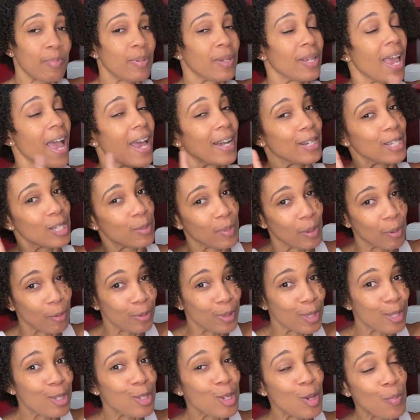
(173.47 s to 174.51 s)
had to speak with
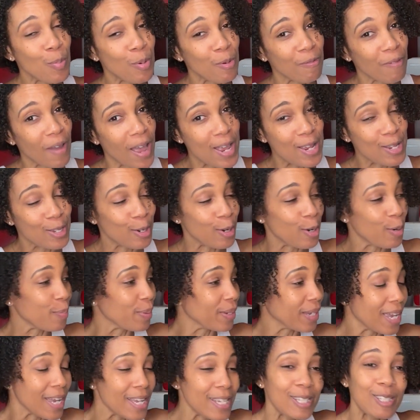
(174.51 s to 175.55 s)
the supervisor
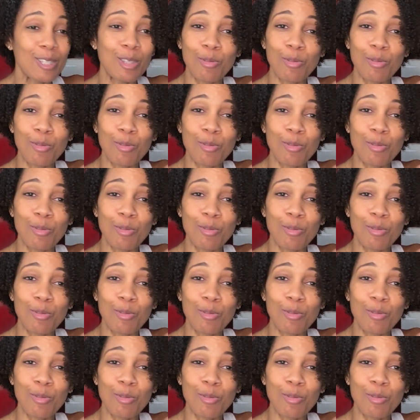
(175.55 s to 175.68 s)
because